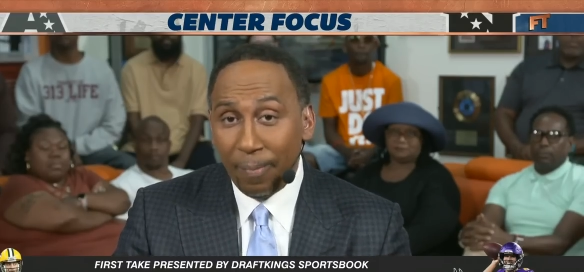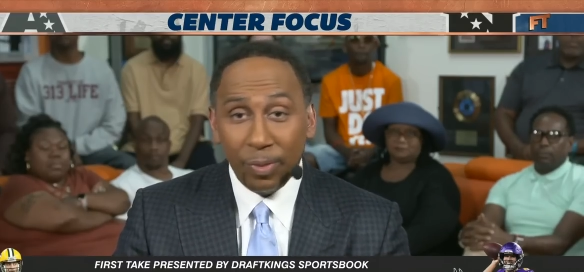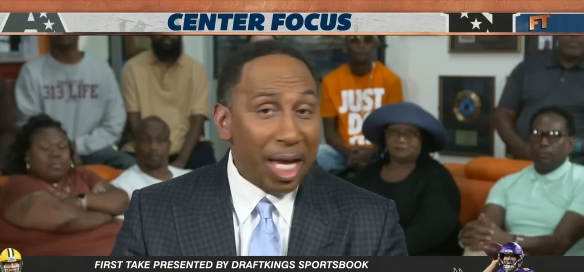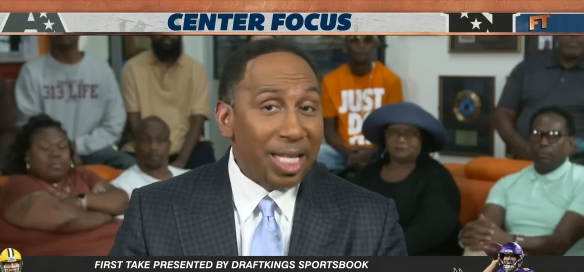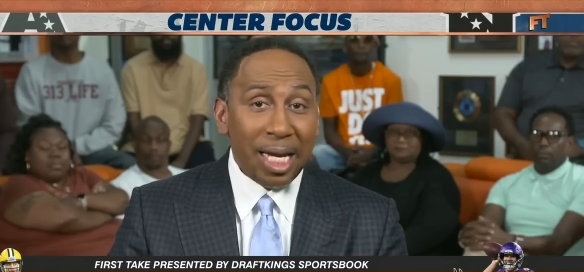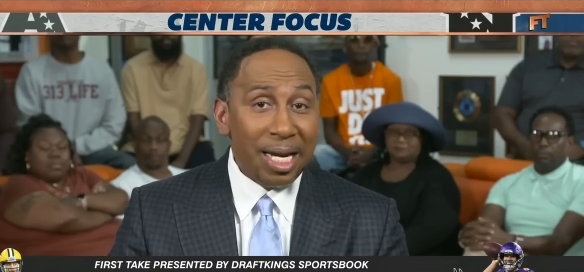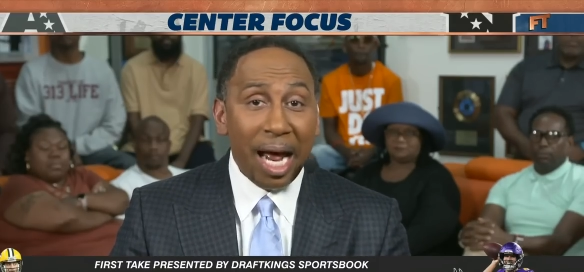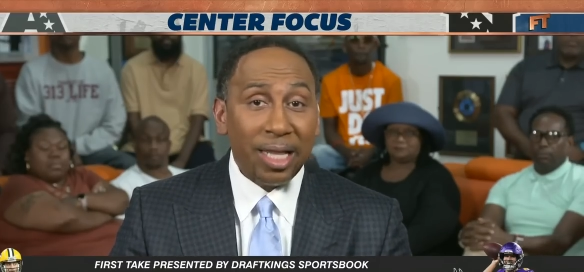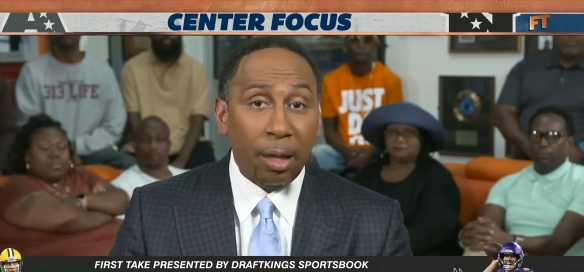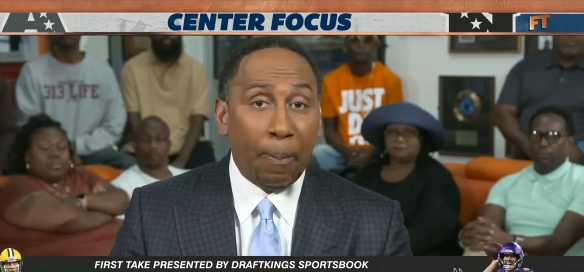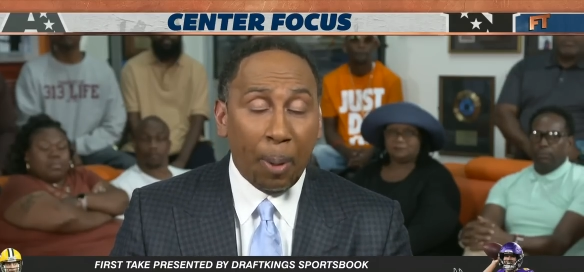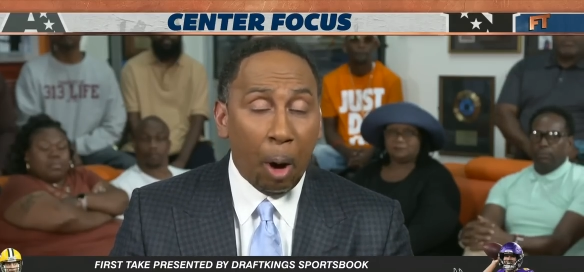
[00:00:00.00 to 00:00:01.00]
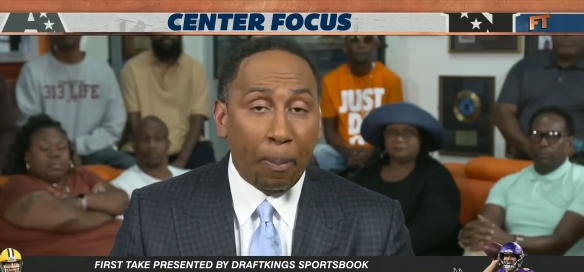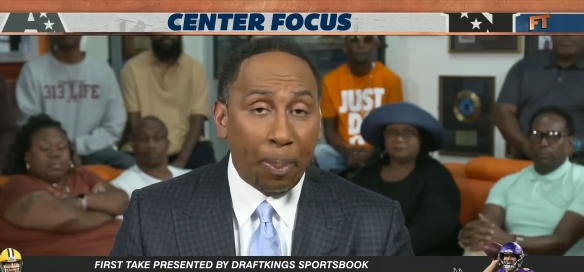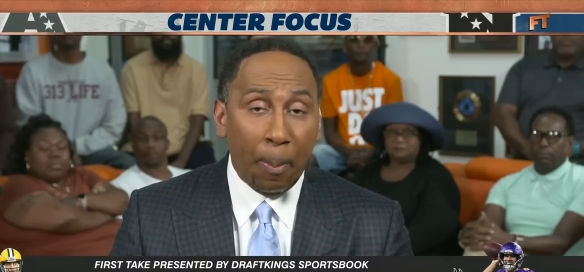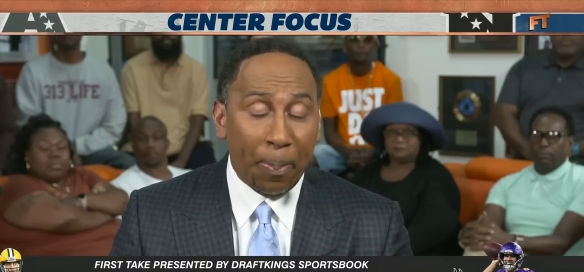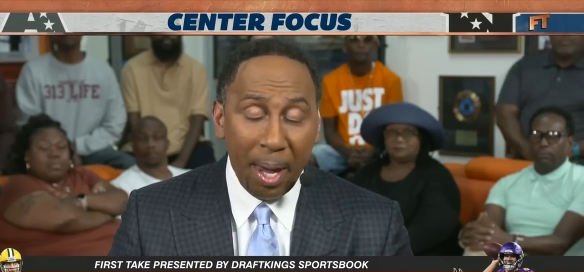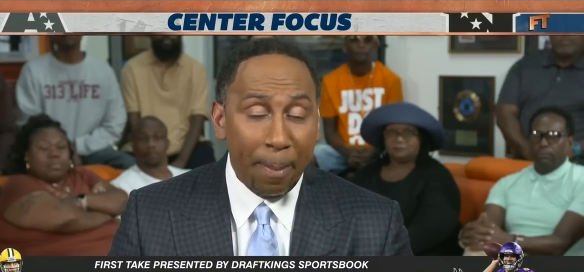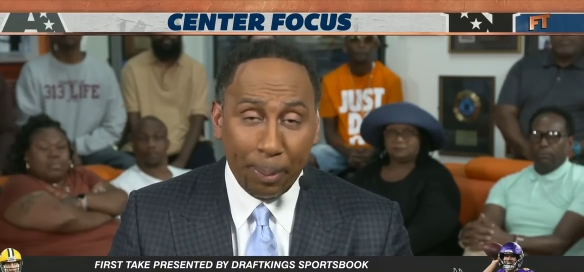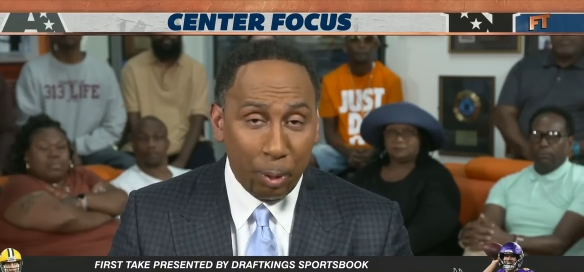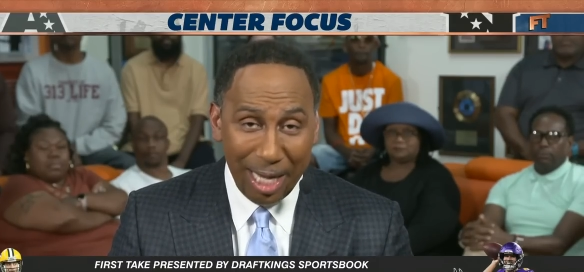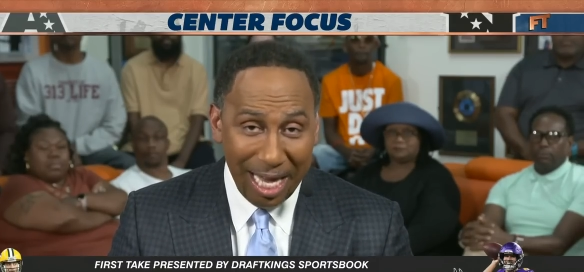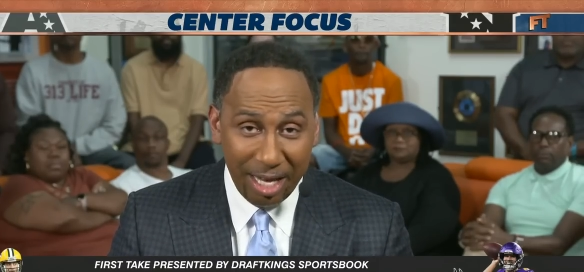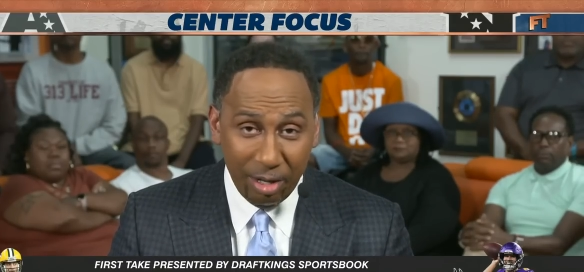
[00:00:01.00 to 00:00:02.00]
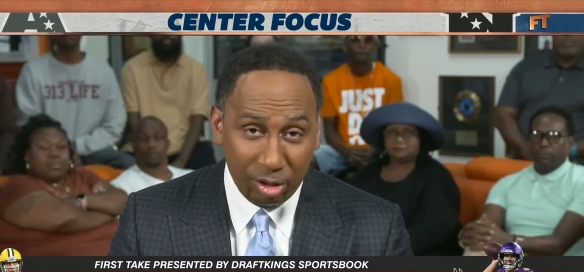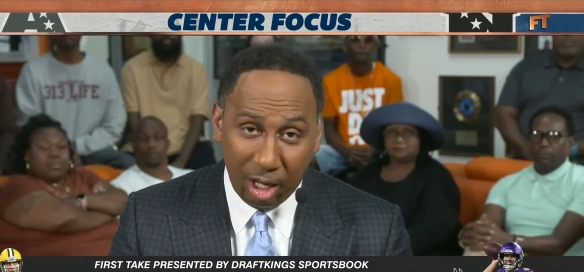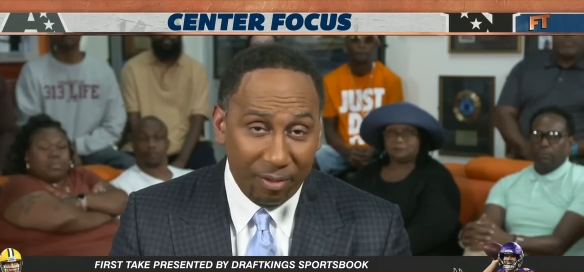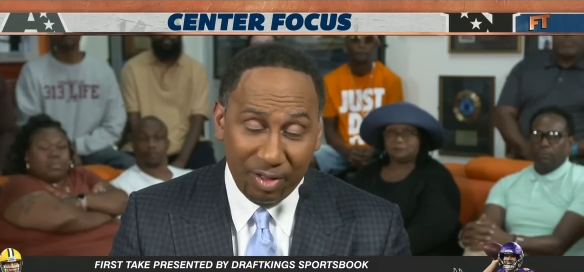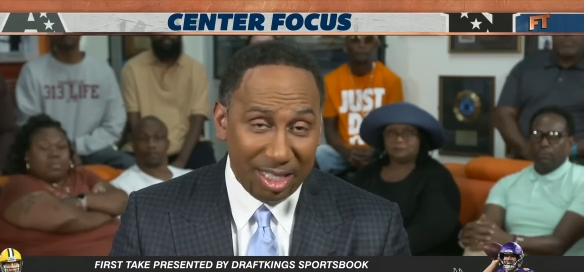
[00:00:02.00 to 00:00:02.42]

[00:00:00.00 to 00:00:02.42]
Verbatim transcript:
Speaker 1: These are not the purple people eaters of the